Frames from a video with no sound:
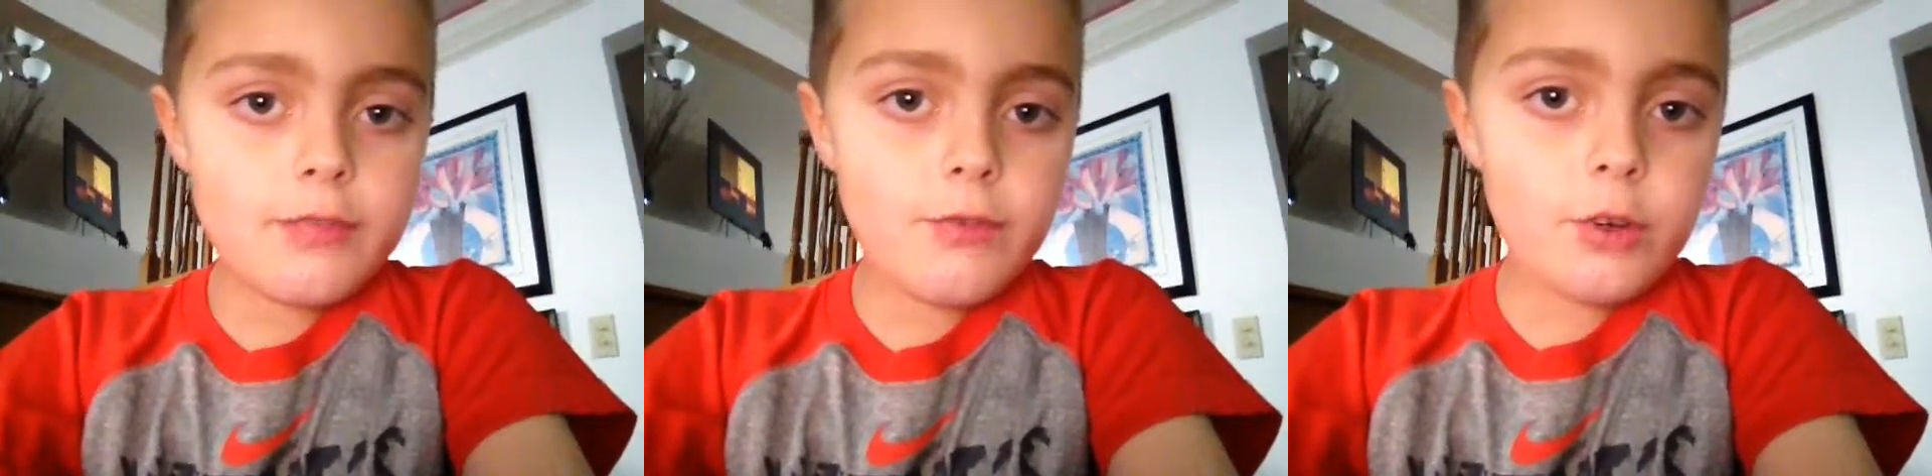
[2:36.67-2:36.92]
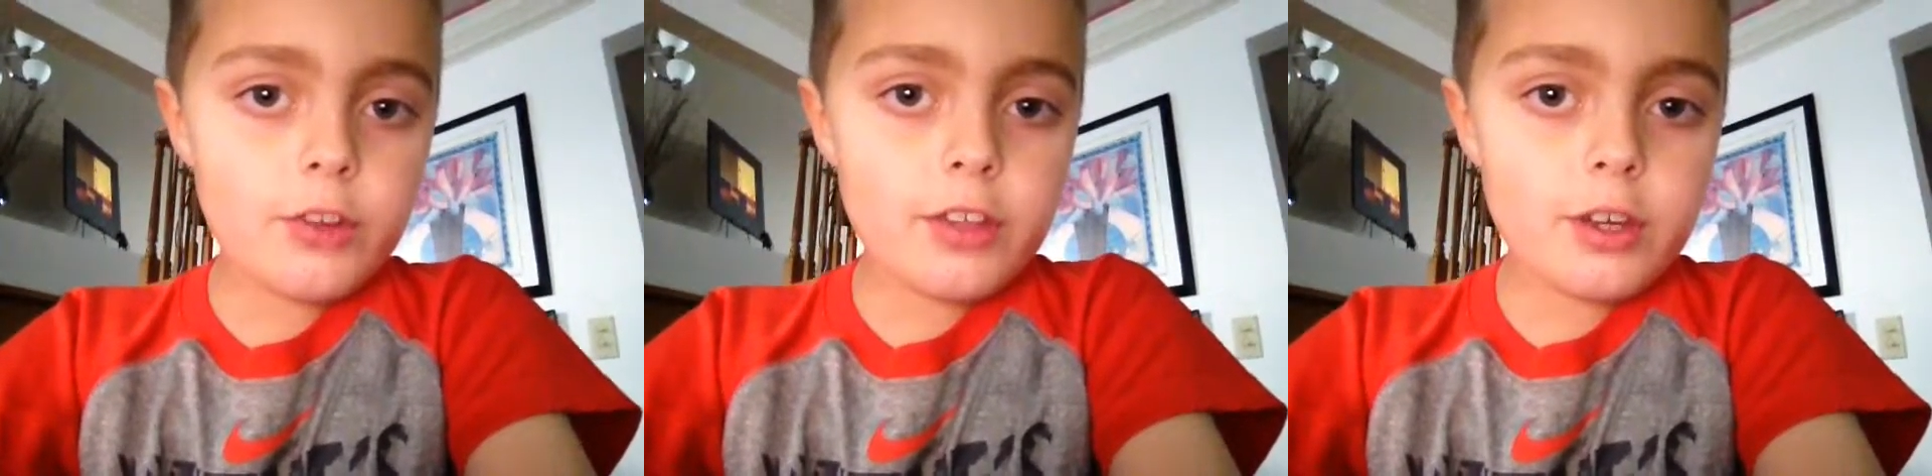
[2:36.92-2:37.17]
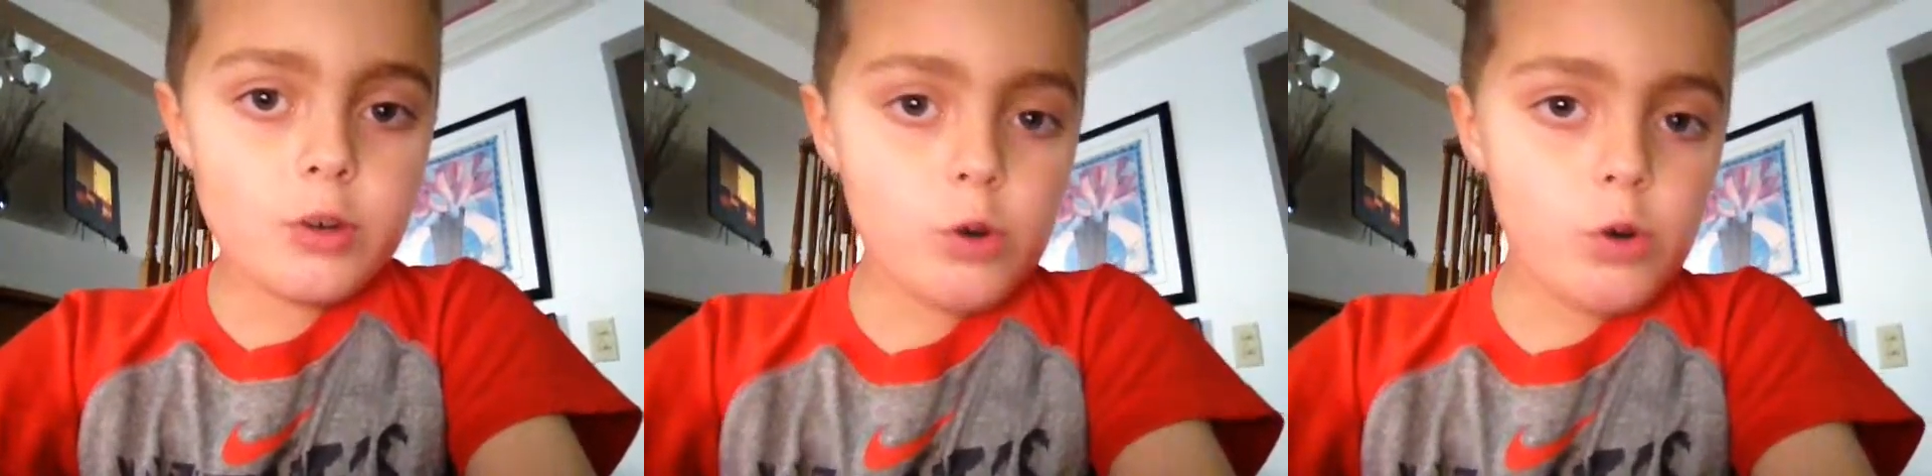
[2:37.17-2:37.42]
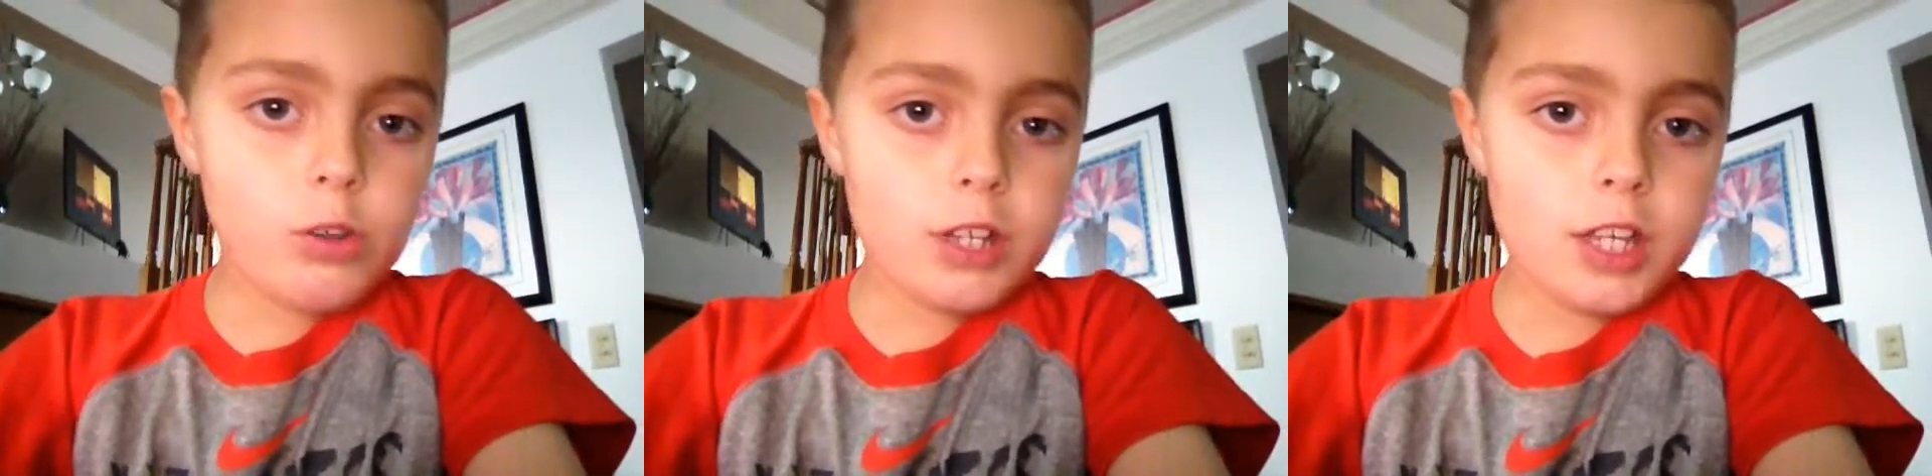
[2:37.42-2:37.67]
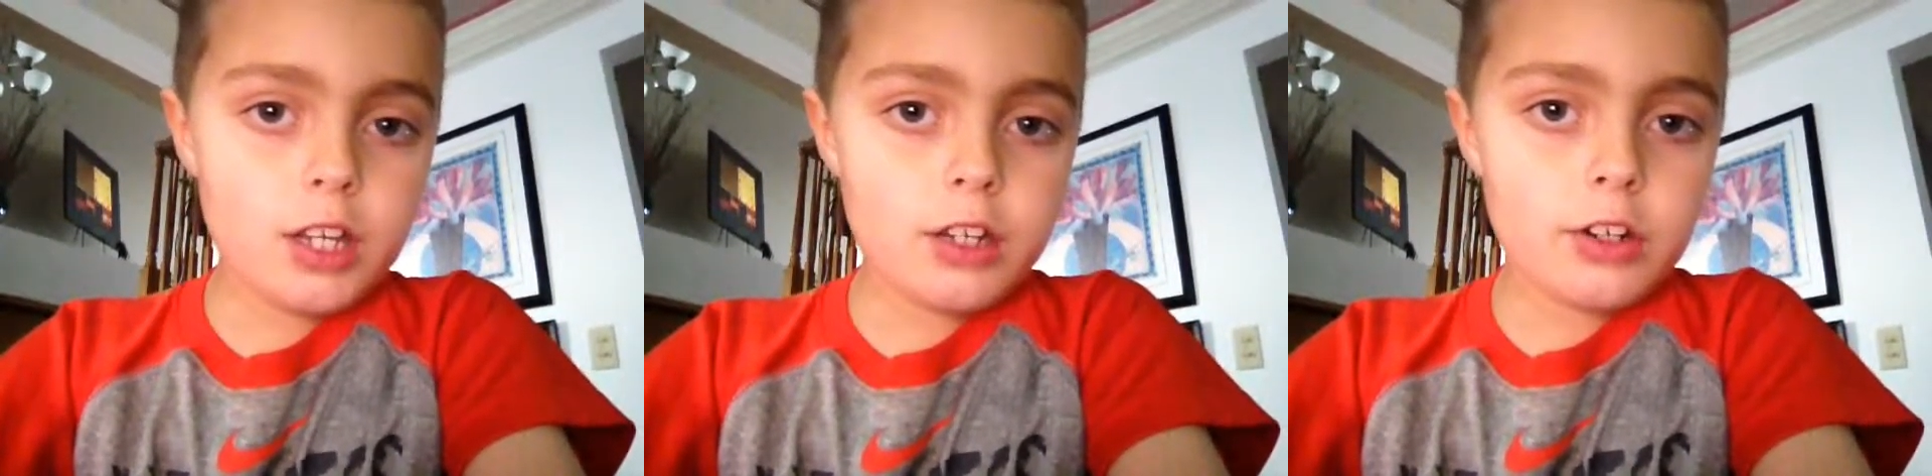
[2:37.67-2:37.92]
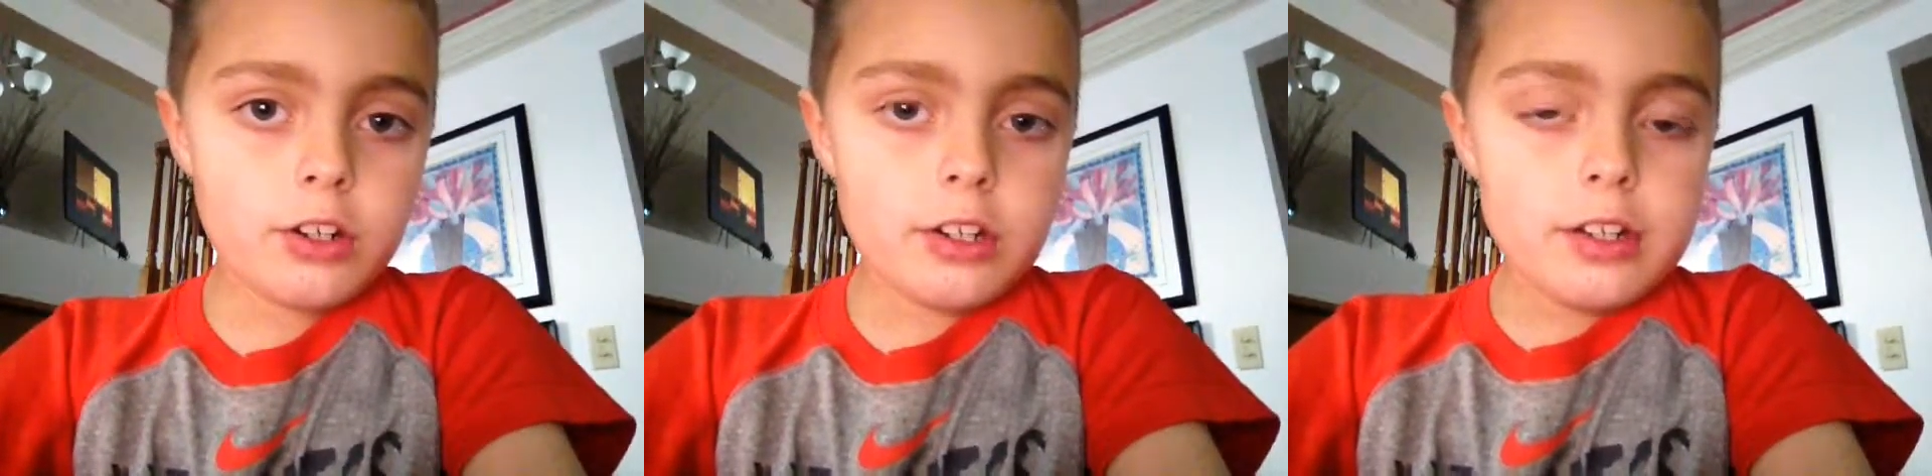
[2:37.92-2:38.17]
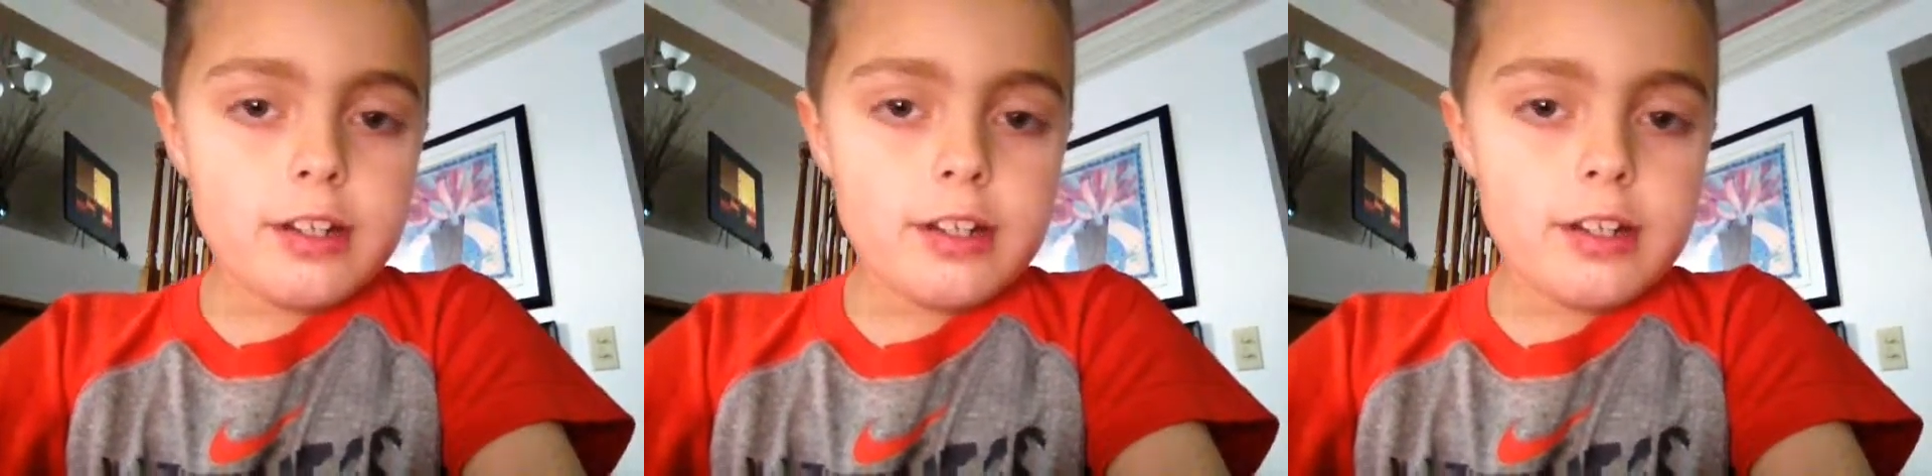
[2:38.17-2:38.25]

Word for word: for the whole year,